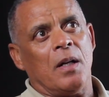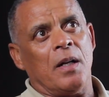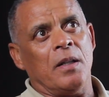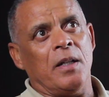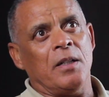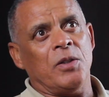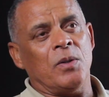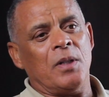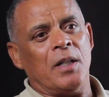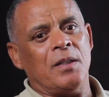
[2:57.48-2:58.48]
And then you
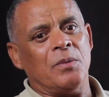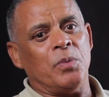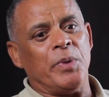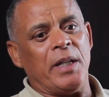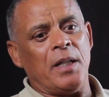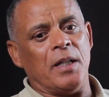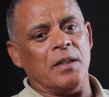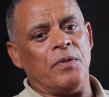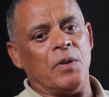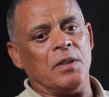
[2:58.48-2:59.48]
look at a
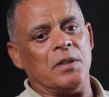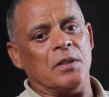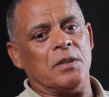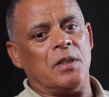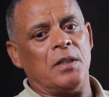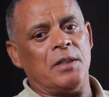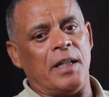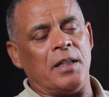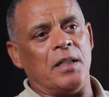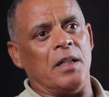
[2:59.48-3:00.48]
weekend, for instance,
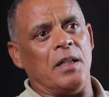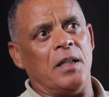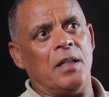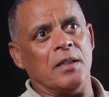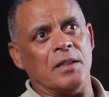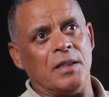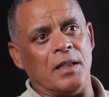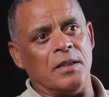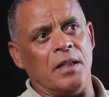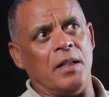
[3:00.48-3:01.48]
Saturday and
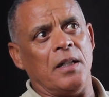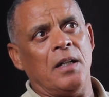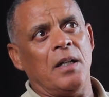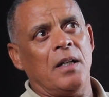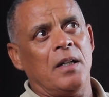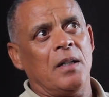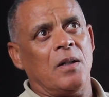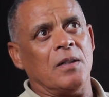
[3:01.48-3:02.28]
Sunday. On